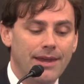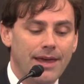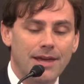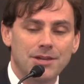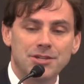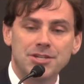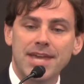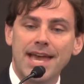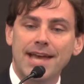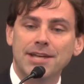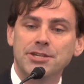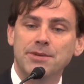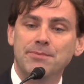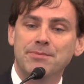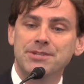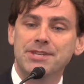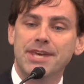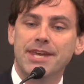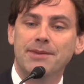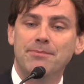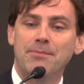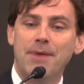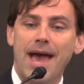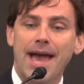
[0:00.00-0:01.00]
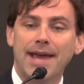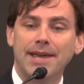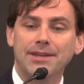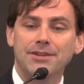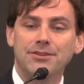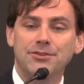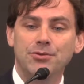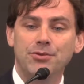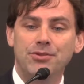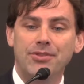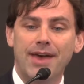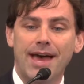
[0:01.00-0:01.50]
She actually presented back in
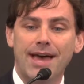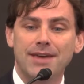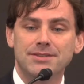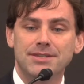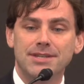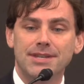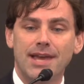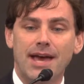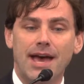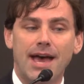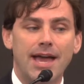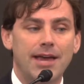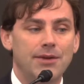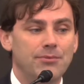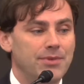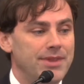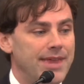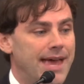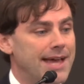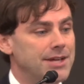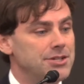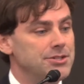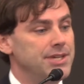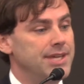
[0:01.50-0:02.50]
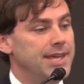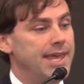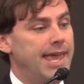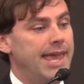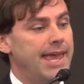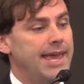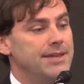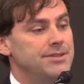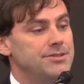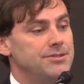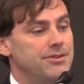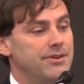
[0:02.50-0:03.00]
2009 with actually
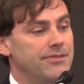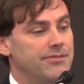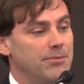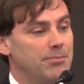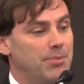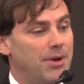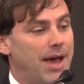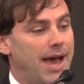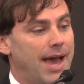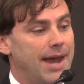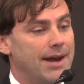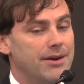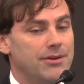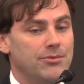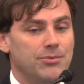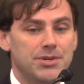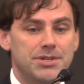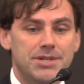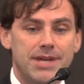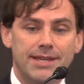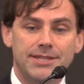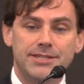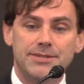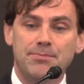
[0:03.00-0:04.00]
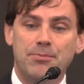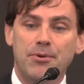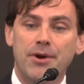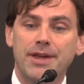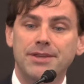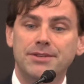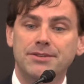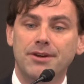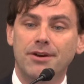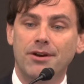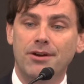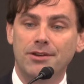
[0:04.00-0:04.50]
cancer of the bladder, which had
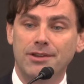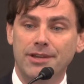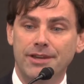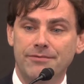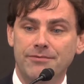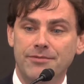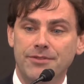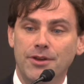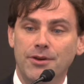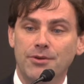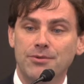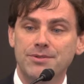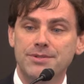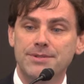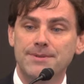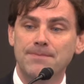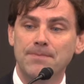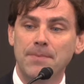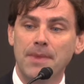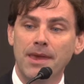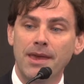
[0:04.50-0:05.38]
spread to her lymph nodes.